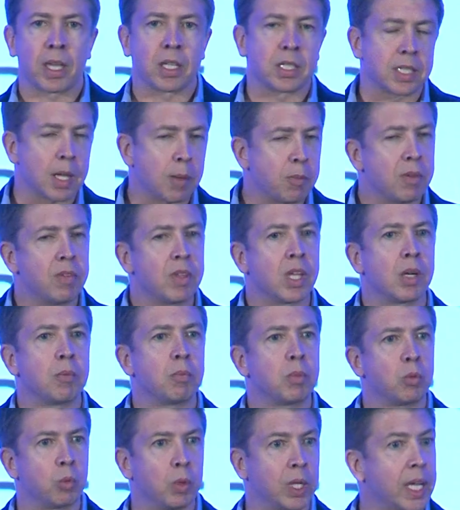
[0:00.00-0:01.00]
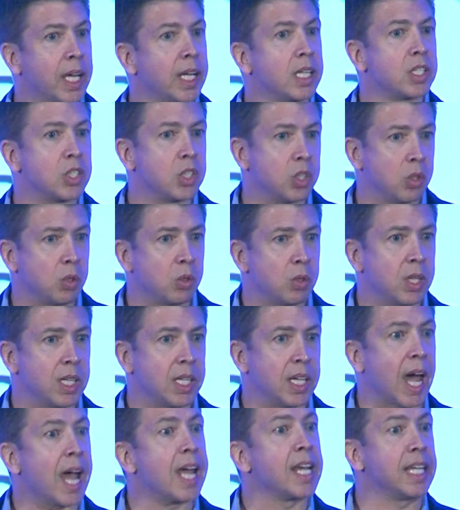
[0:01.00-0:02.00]
Some of them relate to
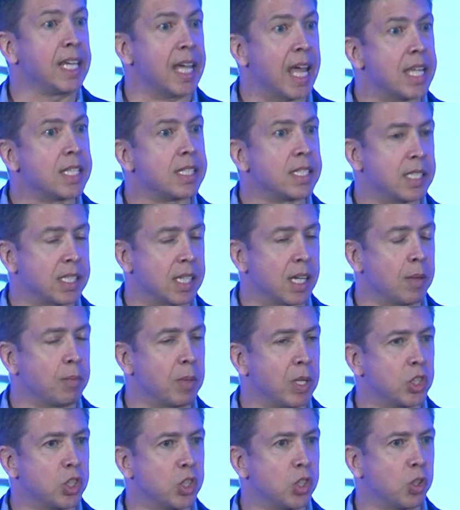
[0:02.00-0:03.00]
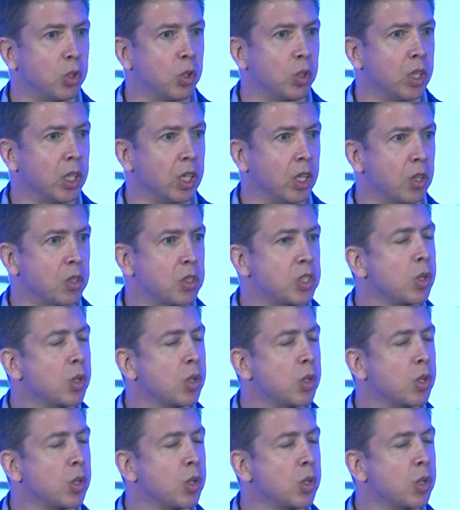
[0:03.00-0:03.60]
the IDNs I mentioned earlier.